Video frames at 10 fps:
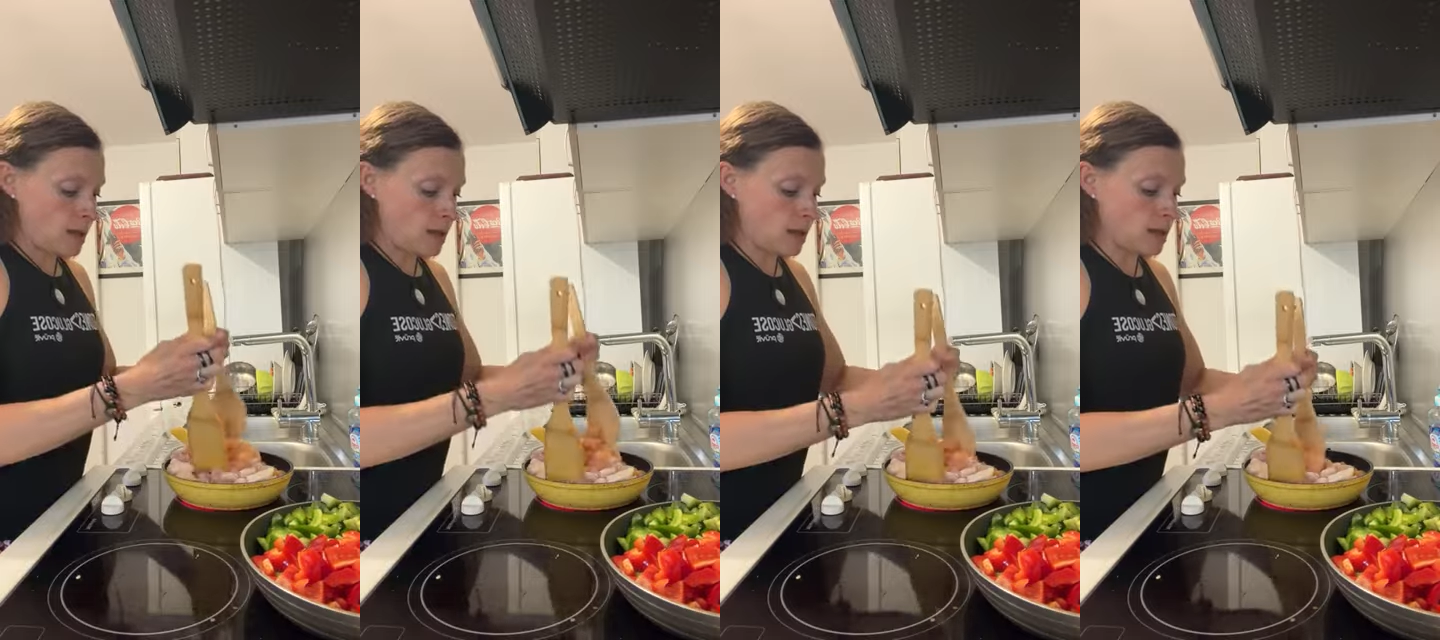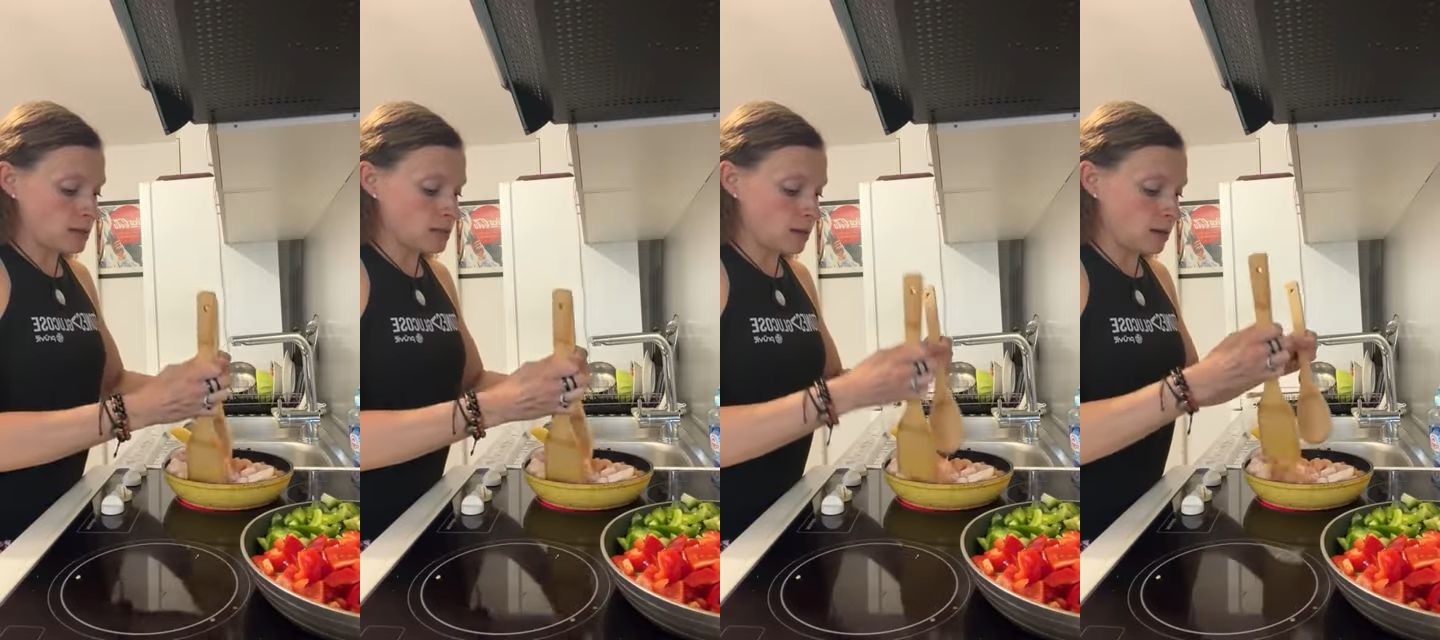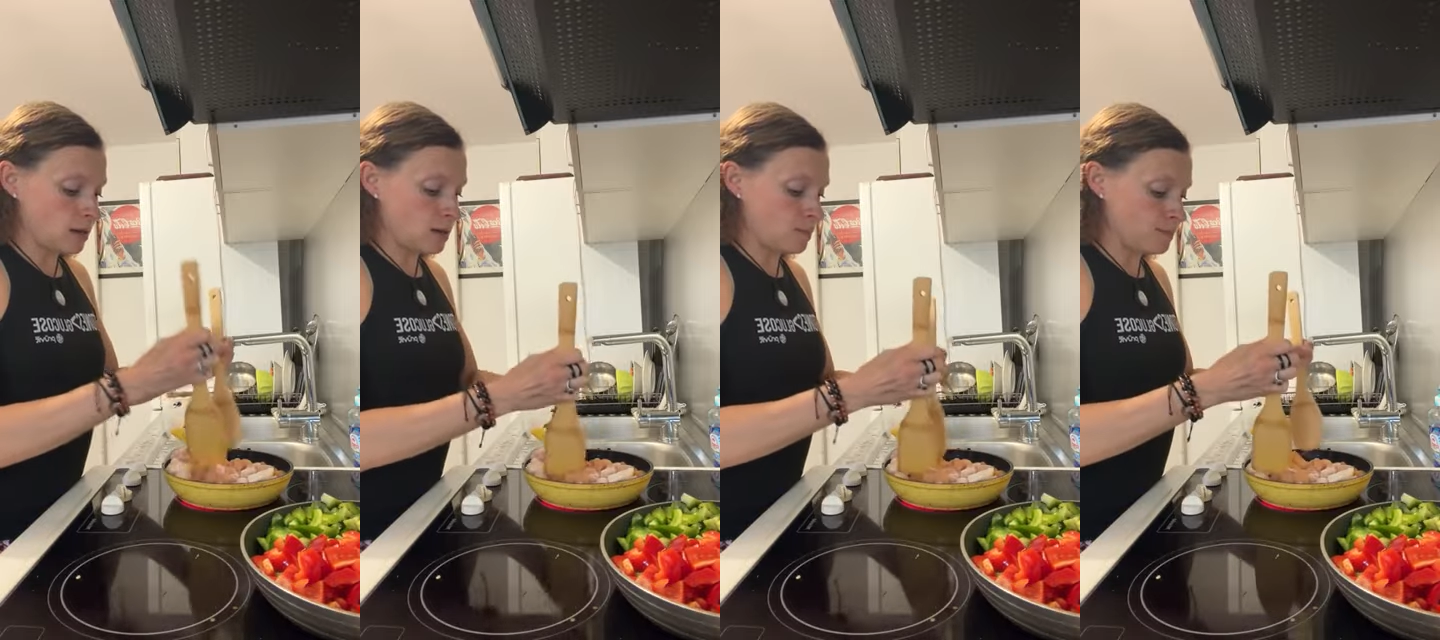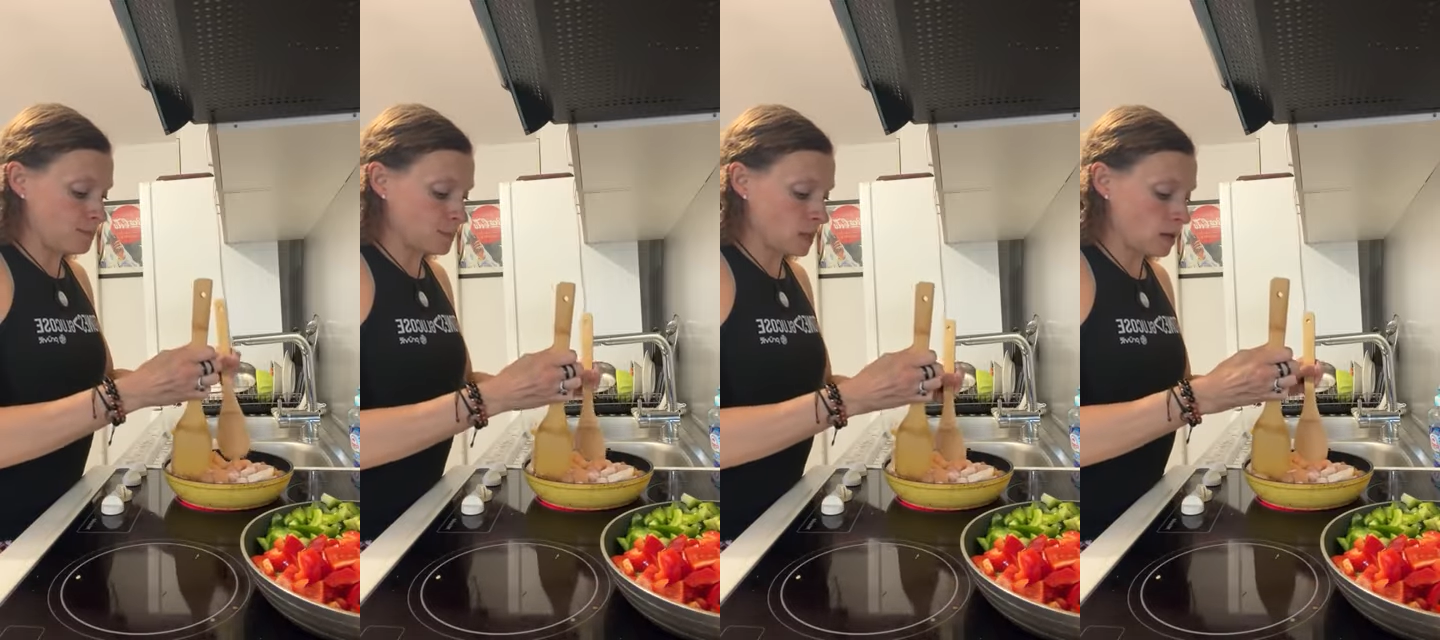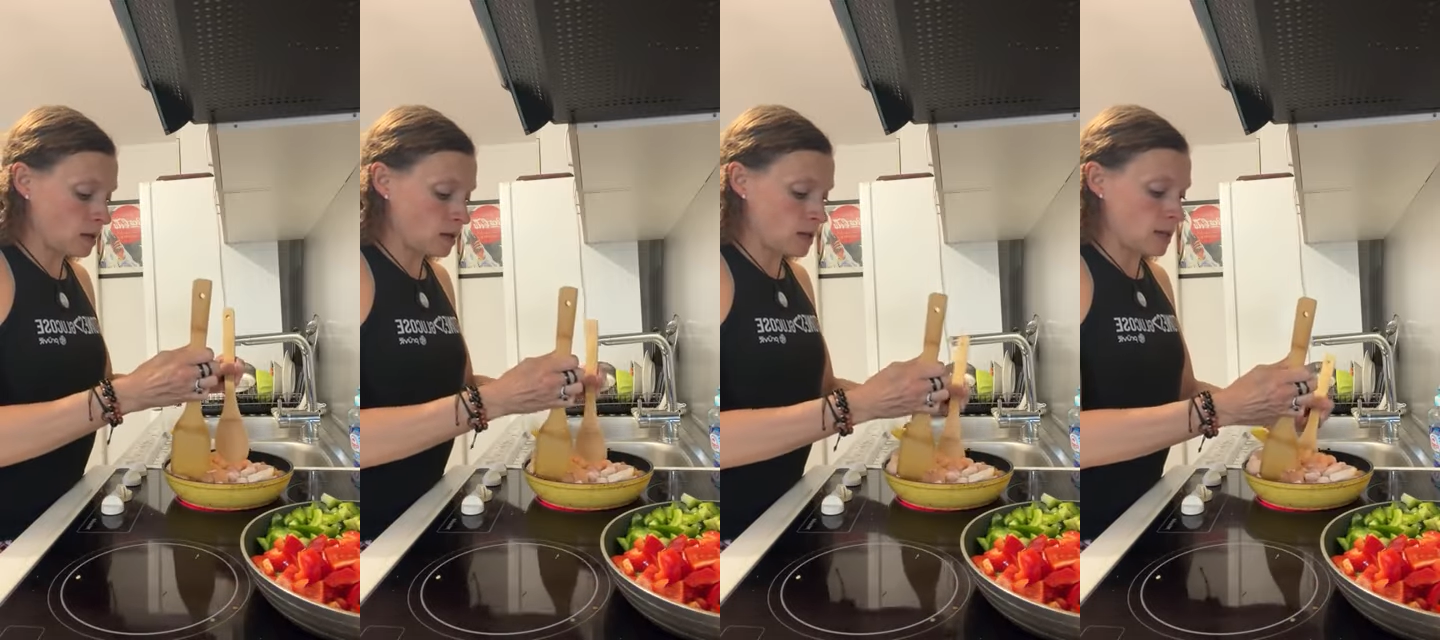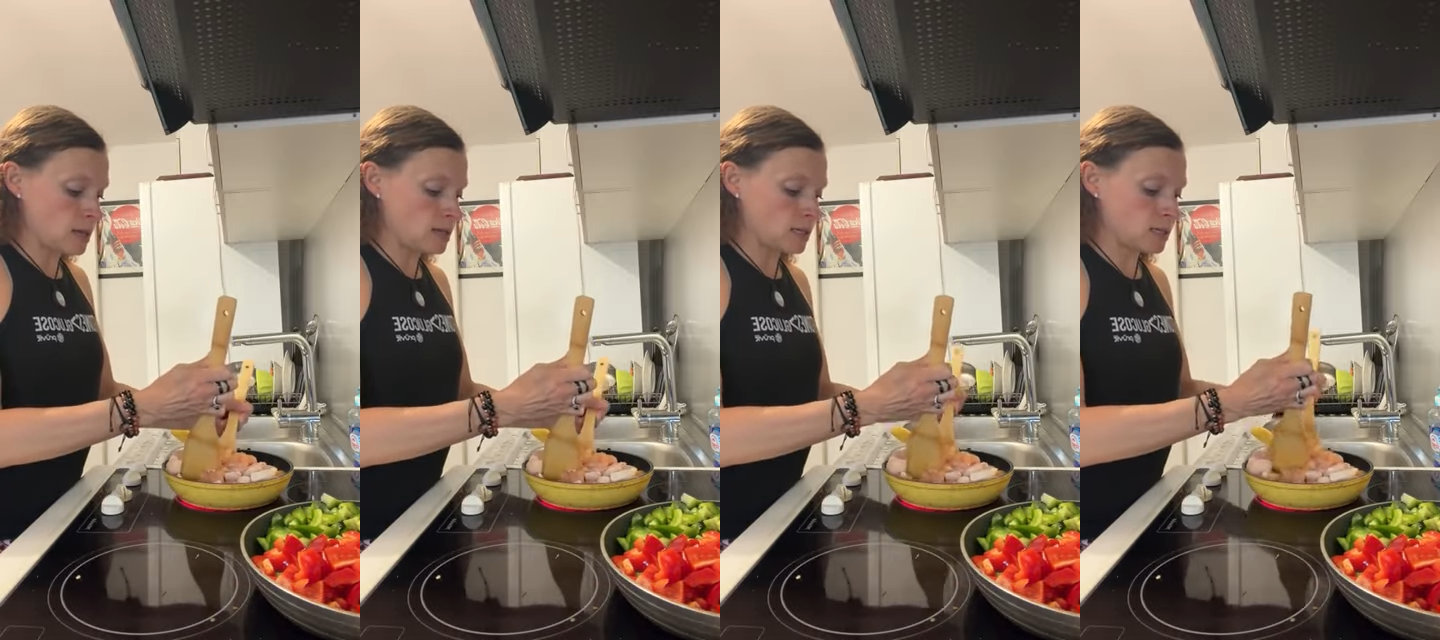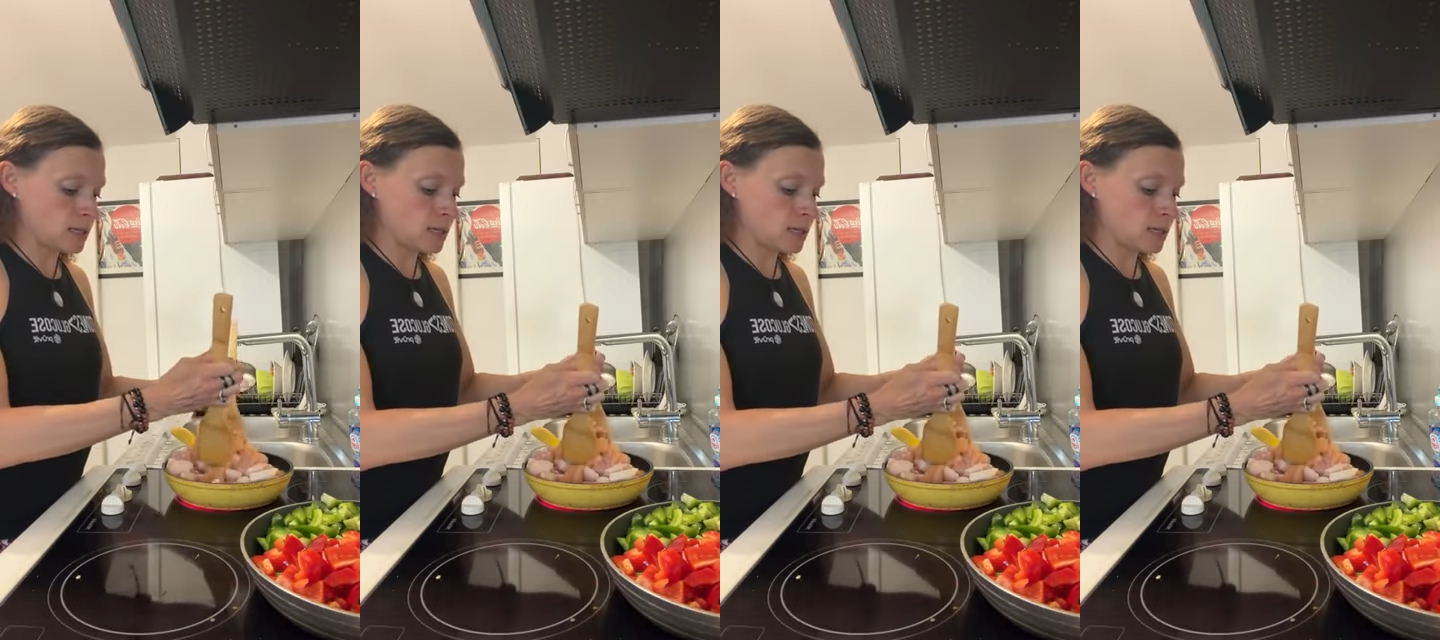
And it